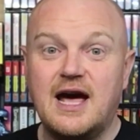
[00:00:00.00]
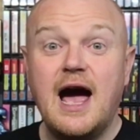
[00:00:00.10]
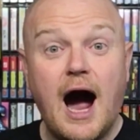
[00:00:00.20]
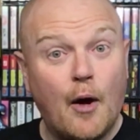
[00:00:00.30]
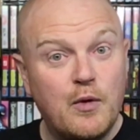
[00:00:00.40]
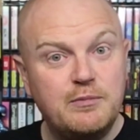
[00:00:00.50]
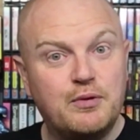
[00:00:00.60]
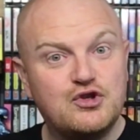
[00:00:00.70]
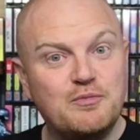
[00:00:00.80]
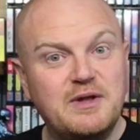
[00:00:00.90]
I will put
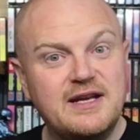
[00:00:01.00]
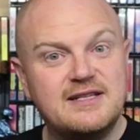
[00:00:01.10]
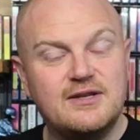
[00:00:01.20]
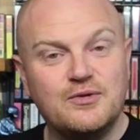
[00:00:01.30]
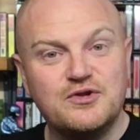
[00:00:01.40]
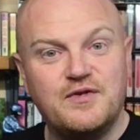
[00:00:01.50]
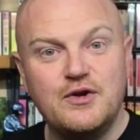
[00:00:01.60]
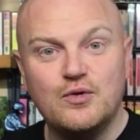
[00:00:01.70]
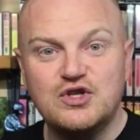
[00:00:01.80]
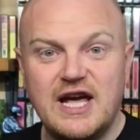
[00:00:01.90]
some links to those
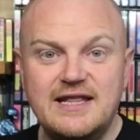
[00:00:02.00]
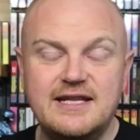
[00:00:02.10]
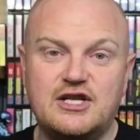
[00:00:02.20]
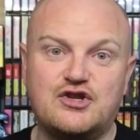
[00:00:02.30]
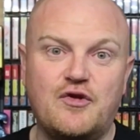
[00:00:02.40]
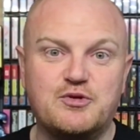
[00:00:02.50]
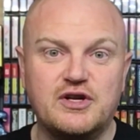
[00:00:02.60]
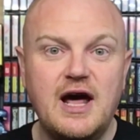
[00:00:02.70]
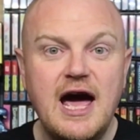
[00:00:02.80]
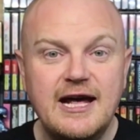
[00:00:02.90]
videos in the description
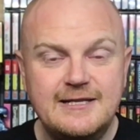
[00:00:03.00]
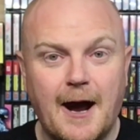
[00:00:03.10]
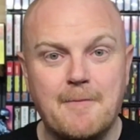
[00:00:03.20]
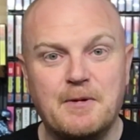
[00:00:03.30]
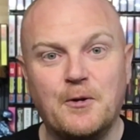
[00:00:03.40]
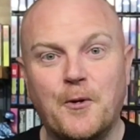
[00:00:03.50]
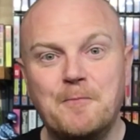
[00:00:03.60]
down below.